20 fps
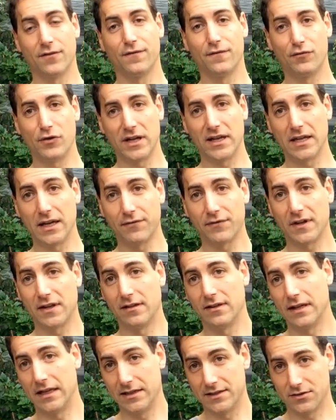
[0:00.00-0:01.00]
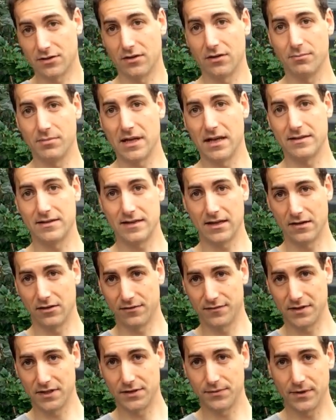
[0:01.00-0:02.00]
it's a free gift and it's going to be
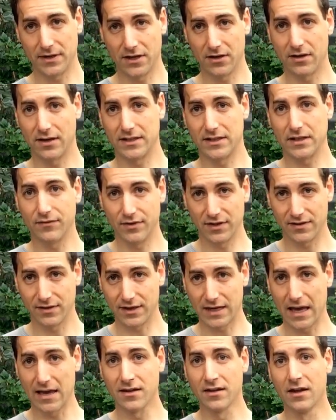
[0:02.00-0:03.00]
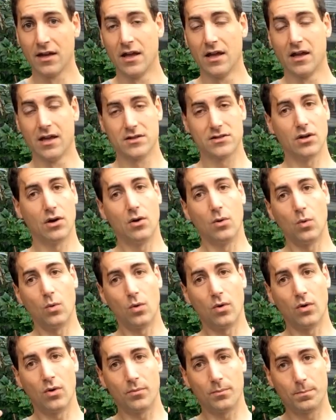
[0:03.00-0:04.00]
at the end of this video i give it again
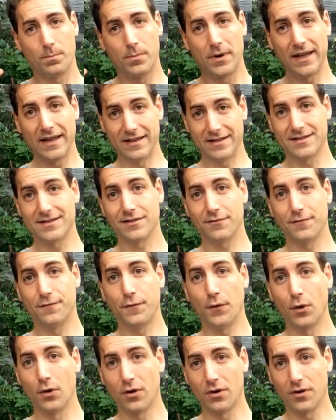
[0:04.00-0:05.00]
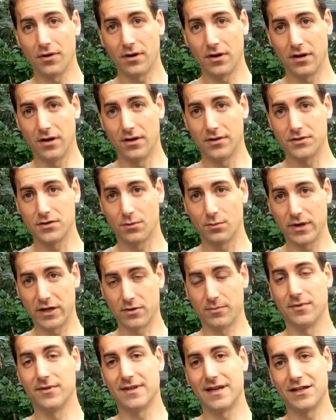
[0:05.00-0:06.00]
so please follow uh,
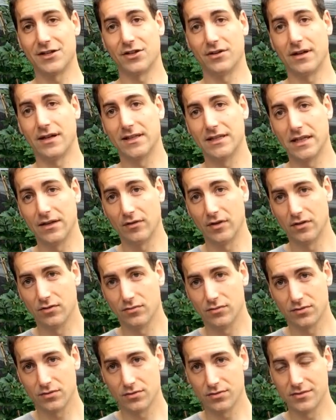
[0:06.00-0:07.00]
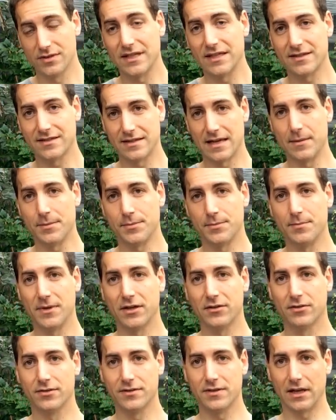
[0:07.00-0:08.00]
the recommendation I give into the six
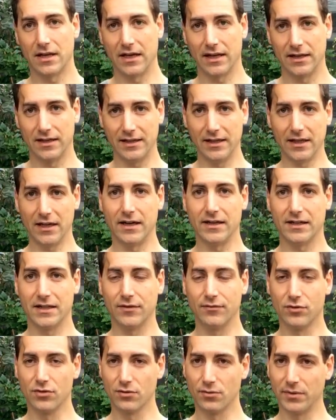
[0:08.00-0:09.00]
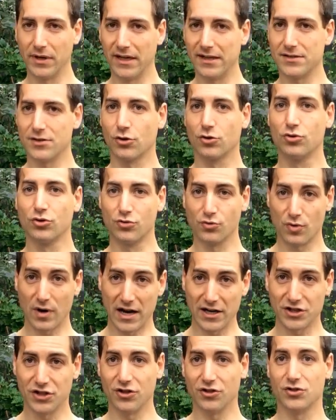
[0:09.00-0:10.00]
steps because here I give you really the
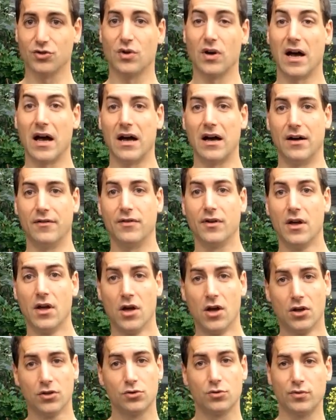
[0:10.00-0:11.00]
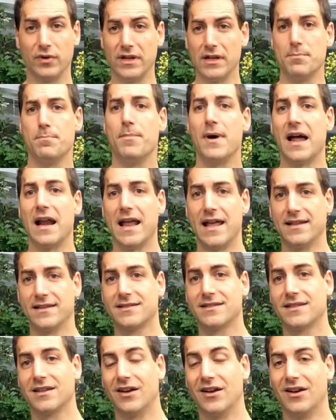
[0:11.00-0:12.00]
good ratio to have to really
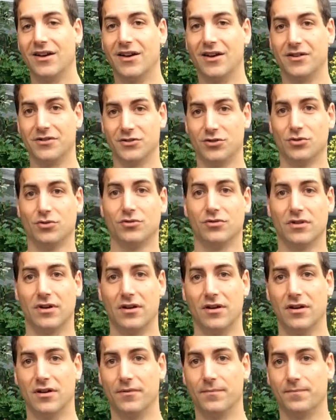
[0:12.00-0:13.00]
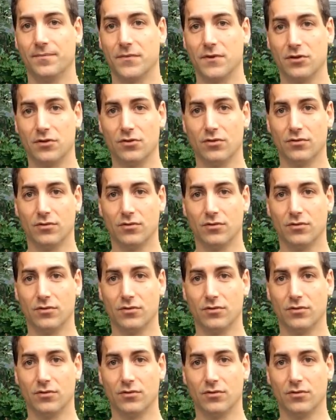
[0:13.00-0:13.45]
balance uh, your, uh,